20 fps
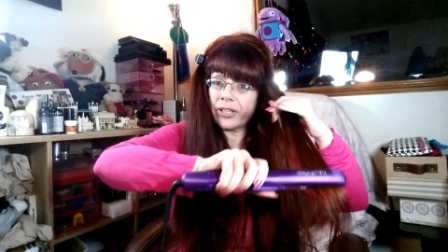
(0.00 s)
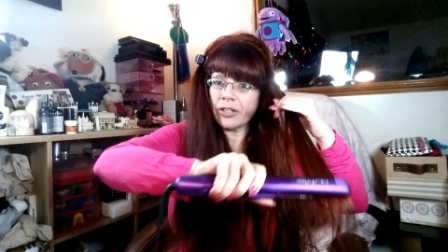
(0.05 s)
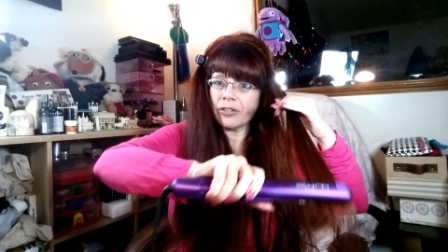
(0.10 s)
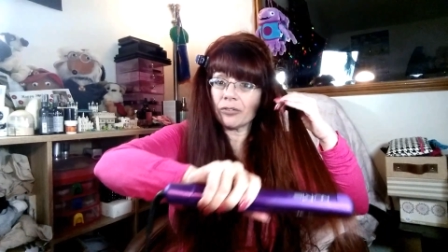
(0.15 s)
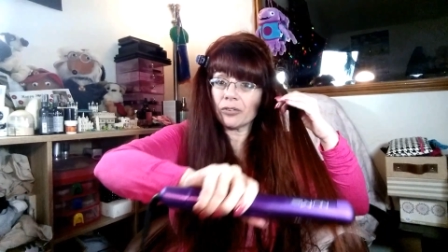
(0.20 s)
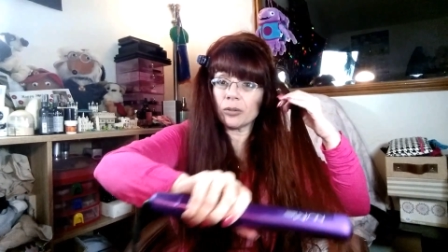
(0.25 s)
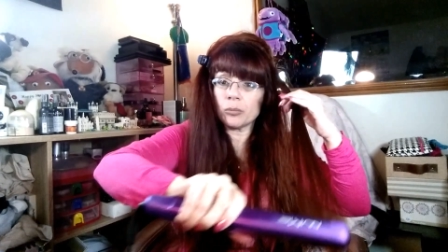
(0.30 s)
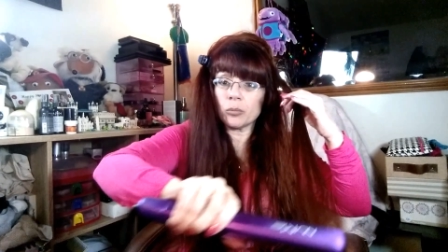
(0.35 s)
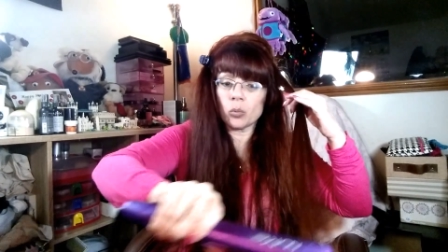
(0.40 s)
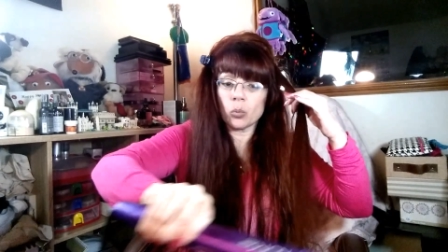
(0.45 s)
any
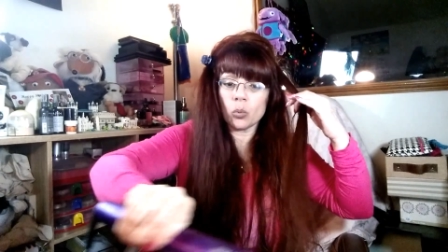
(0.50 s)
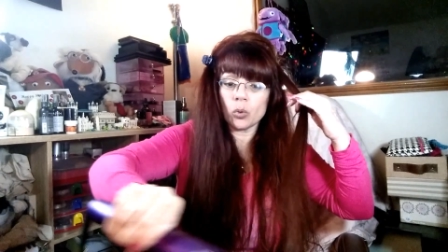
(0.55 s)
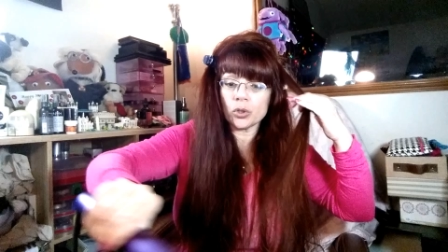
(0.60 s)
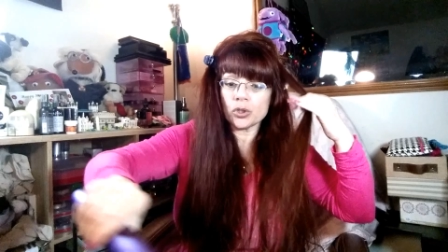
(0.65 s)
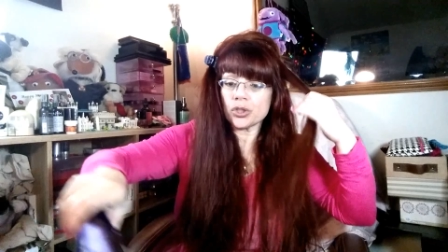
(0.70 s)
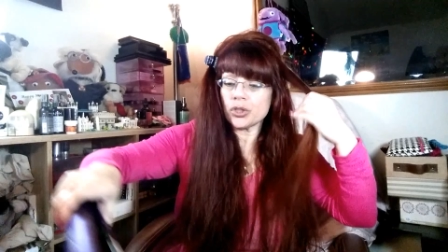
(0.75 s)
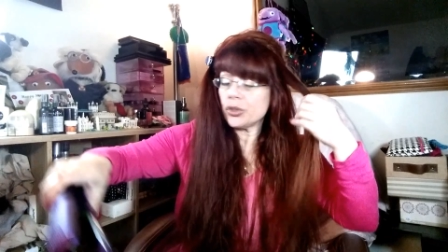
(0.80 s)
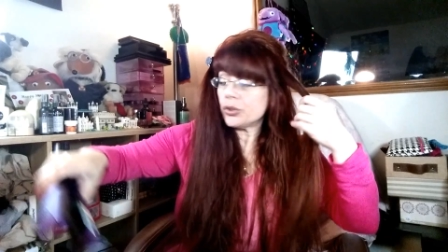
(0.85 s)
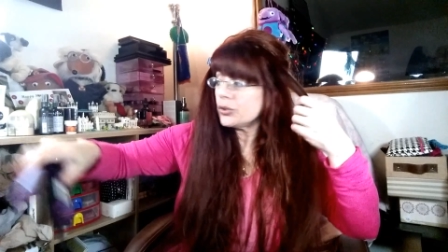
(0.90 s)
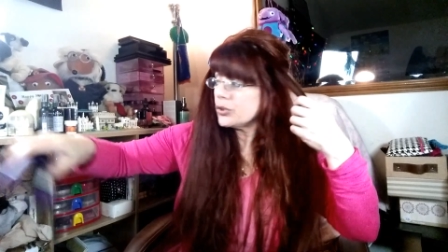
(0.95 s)
of them are what
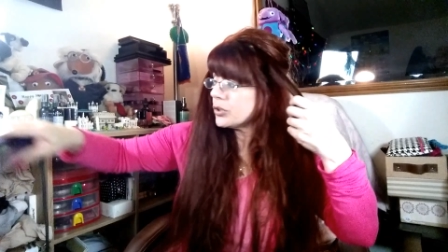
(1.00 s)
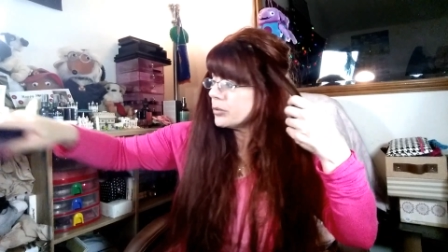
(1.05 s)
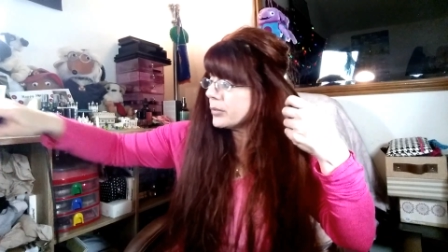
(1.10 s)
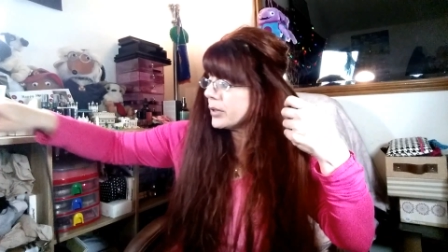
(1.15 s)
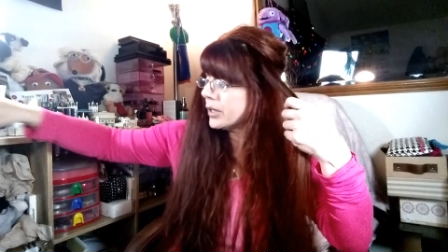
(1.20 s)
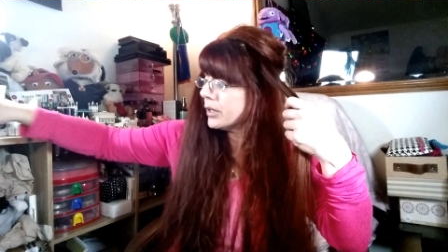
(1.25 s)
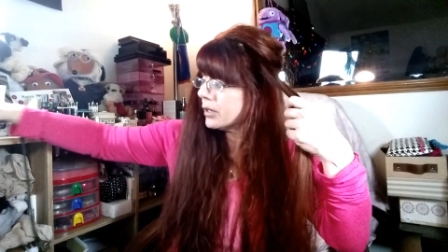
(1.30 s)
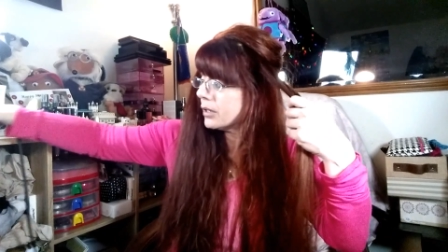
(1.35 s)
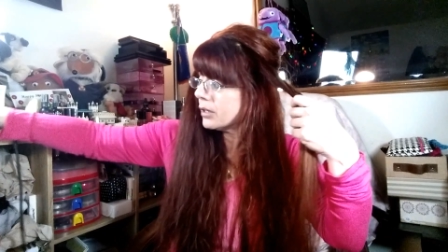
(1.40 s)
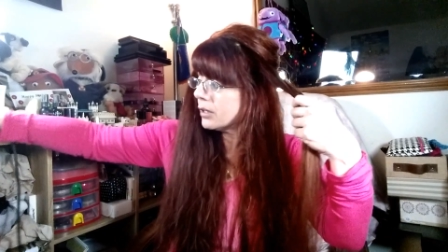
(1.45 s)
she used to
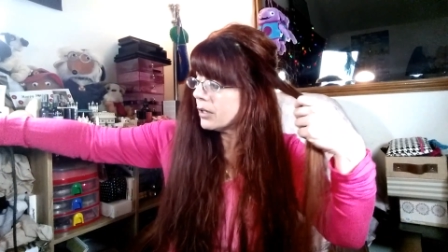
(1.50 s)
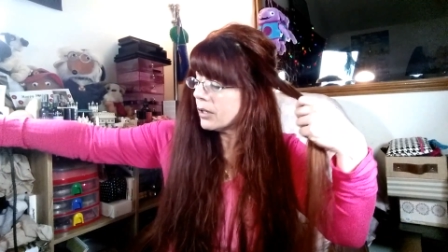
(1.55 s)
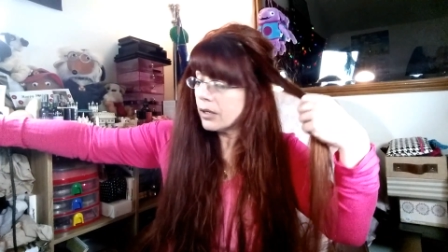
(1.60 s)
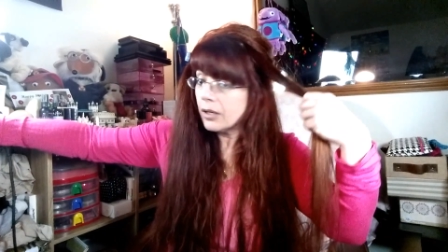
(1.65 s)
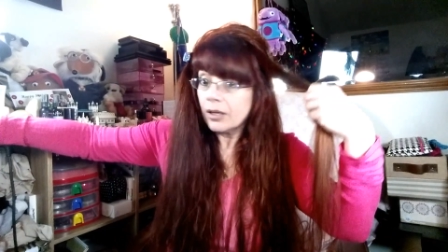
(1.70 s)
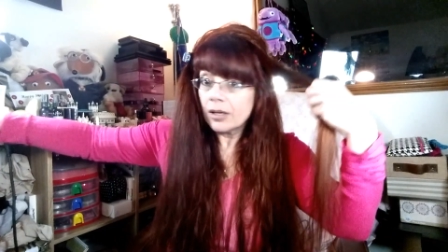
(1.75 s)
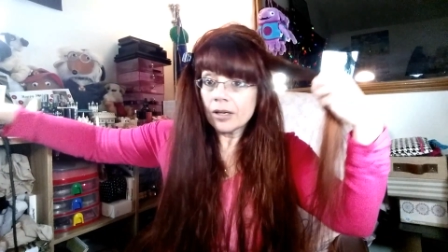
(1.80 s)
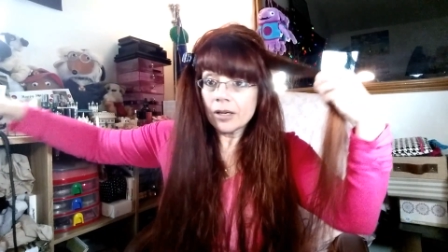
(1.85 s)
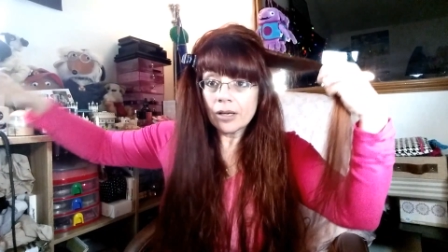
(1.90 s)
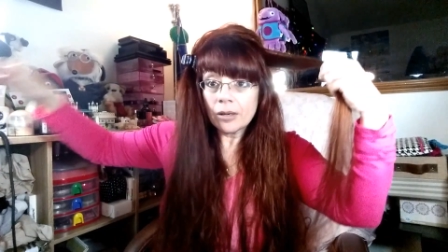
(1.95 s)
make.
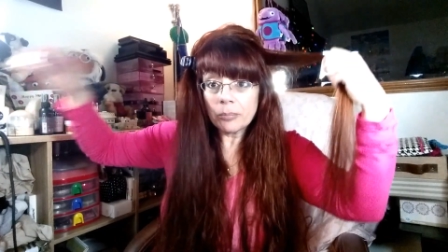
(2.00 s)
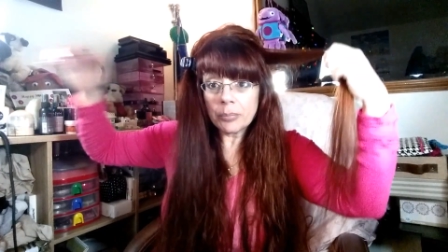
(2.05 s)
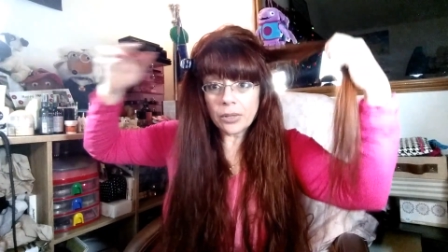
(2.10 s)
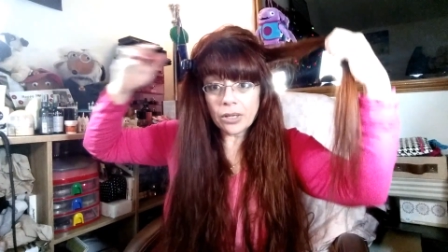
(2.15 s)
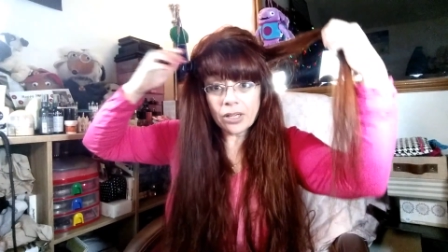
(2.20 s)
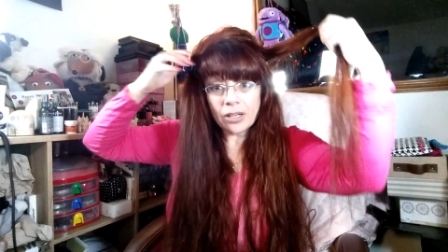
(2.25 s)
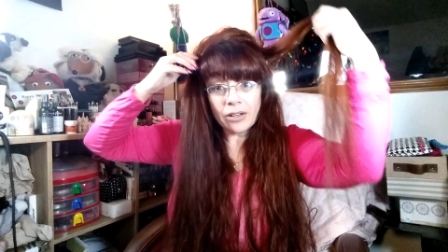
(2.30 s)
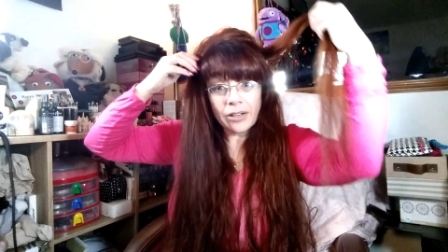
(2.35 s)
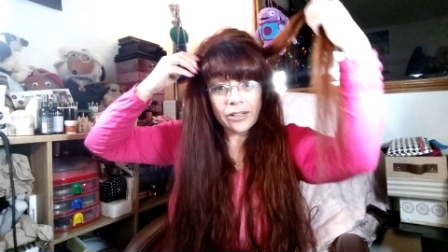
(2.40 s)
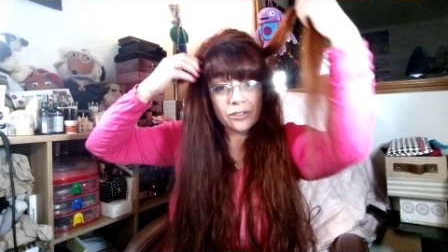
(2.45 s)

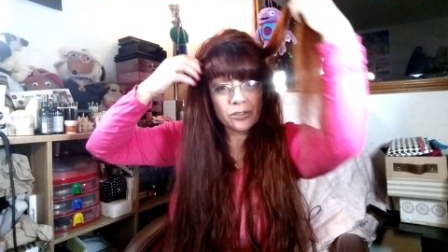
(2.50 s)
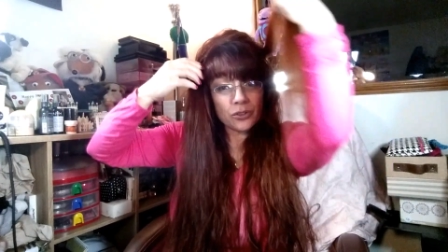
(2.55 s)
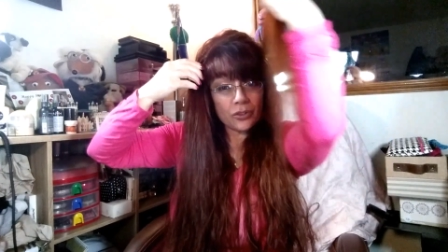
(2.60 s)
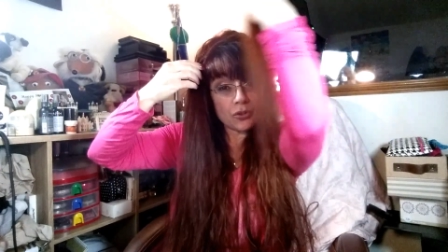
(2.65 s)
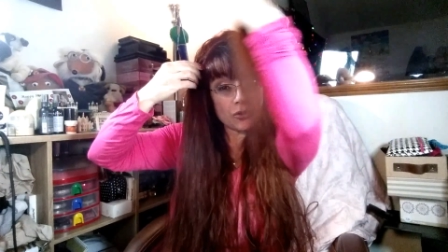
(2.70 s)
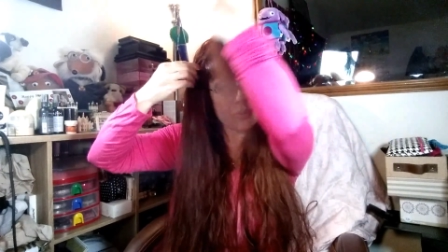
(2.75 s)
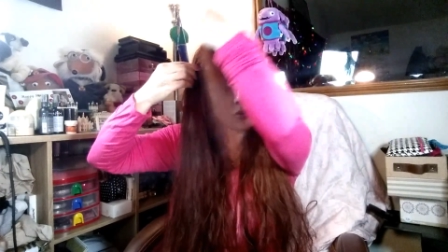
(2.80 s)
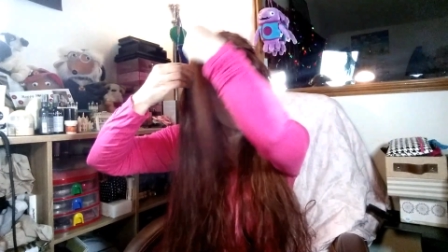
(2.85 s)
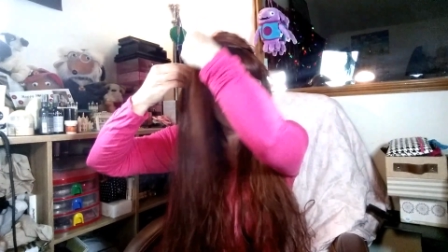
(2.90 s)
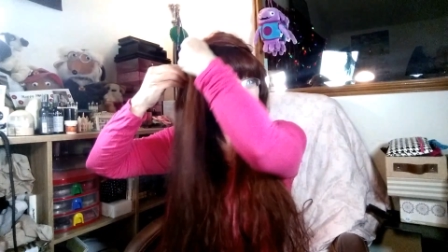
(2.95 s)
But I'd like to
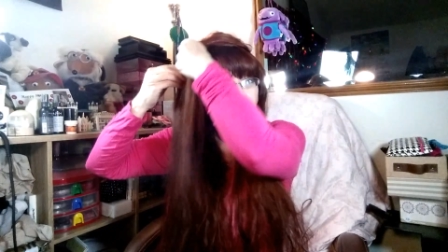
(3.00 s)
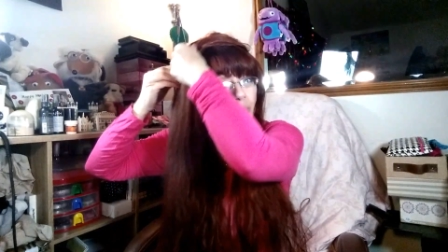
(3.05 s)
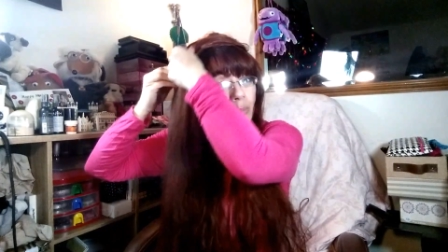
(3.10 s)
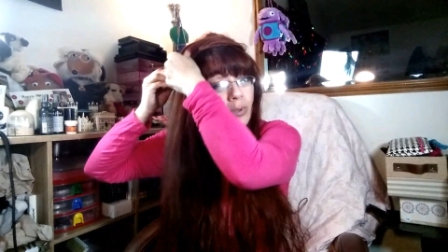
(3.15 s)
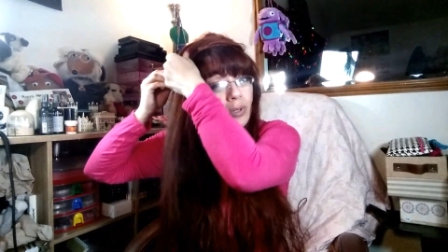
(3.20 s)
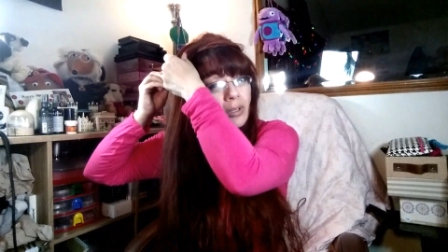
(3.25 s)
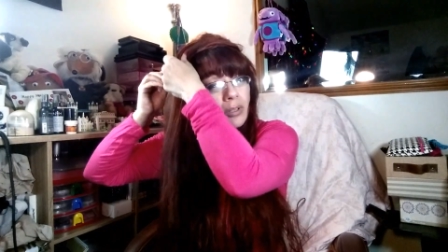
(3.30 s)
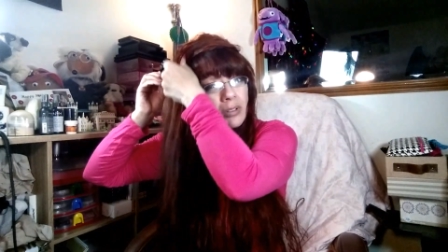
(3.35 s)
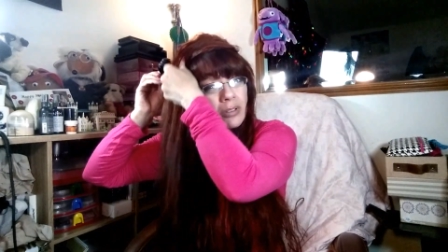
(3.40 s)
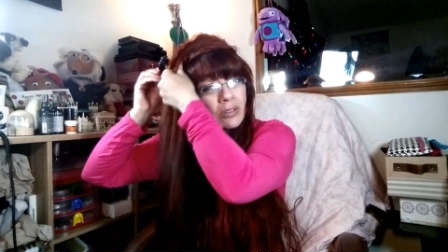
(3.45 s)
try
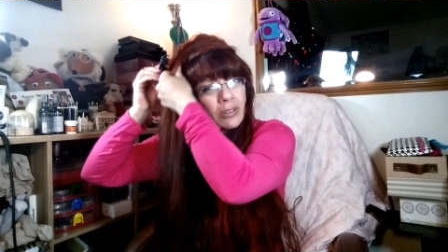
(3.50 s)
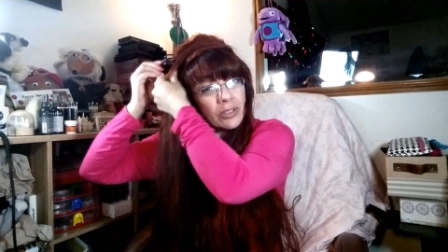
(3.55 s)
one.